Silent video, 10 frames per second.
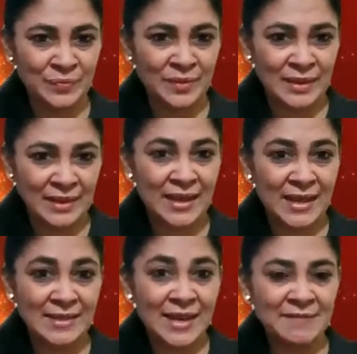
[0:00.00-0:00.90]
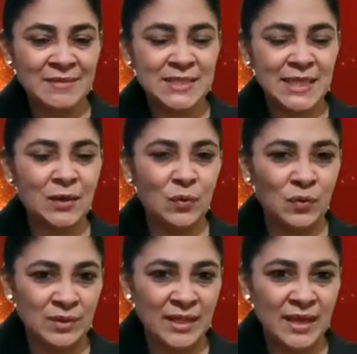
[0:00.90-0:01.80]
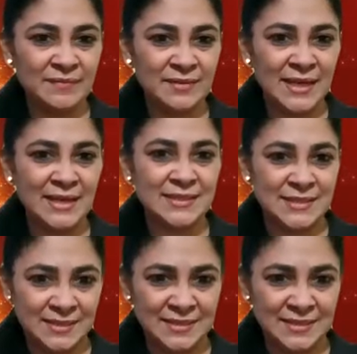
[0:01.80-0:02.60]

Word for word: Yeah. And they have this ego. They have that.